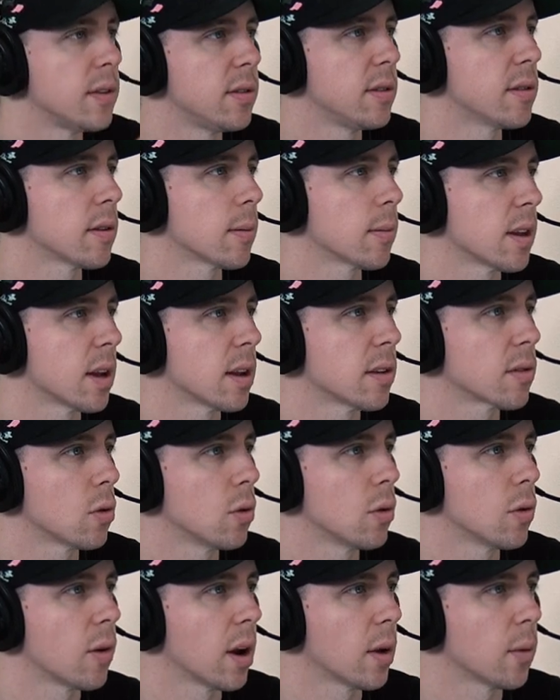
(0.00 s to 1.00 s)
see something that's
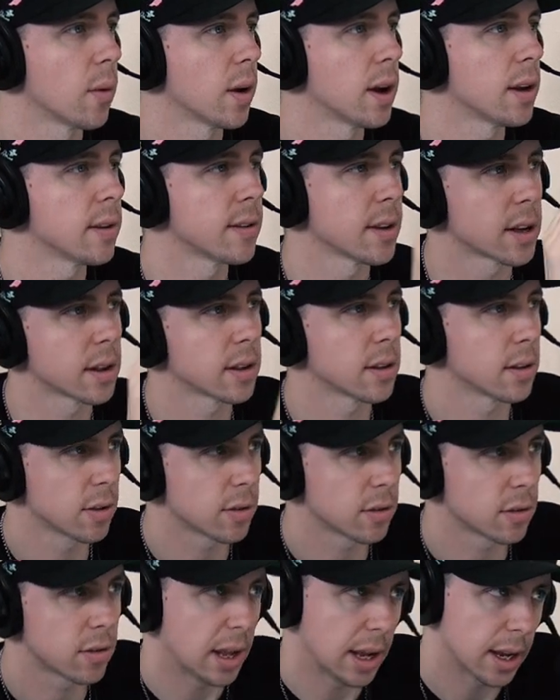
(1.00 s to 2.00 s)
cool right away it's like
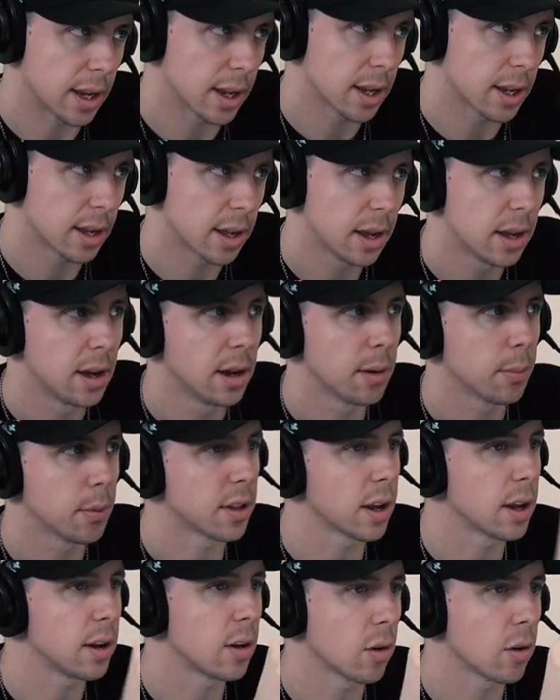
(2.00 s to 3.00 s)
they'll take it yeah but they